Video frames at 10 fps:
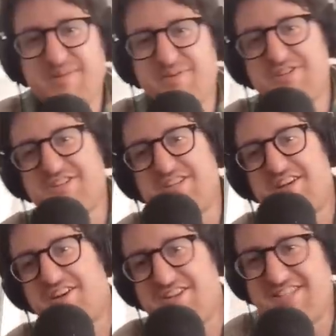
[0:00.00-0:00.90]
people could just
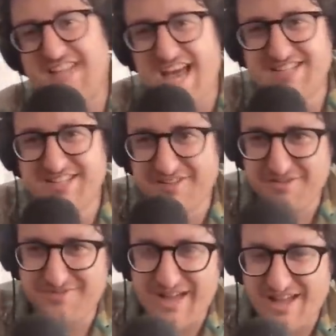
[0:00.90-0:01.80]
think you're a sassy
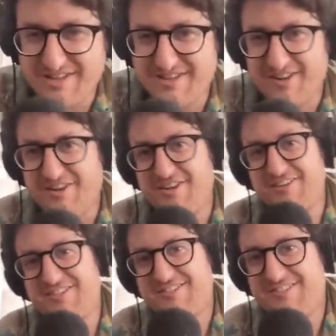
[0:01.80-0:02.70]
little valley
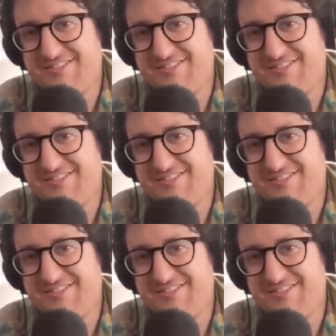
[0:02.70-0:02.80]
girl.